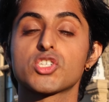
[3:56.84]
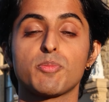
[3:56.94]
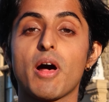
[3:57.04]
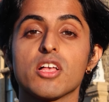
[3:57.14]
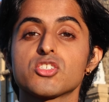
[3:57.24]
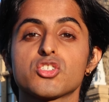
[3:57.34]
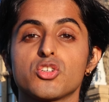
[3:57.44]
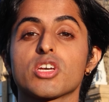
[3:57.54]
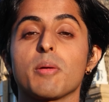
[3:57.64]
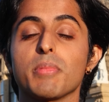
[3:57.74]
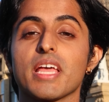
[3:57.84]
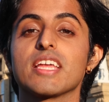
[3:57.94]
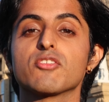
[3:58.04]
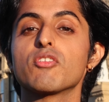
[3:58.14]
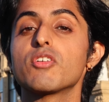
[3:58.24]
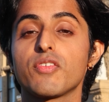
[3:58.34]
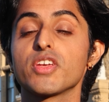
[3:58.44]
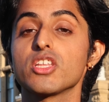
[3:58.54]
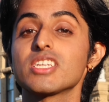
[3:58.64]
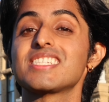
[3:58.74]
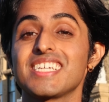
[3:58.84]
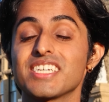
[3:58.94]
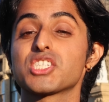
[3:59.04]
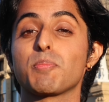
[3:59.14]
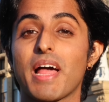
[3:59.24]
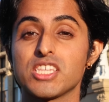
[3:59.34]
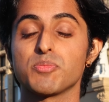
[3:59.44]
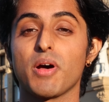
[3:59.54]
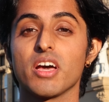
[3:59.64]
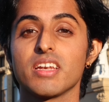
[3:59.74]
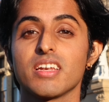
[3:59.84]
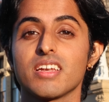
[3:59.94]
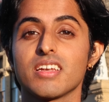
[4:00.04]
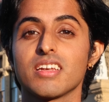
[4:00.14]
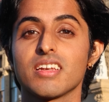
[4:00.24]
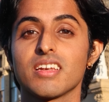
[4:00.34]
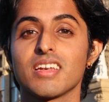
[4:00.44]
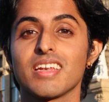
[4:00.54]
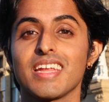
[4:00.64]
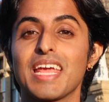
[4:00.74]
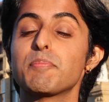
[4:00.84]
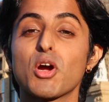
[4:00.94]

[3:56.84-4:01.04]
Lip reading: response to the complaint revealed a serious blind spot. In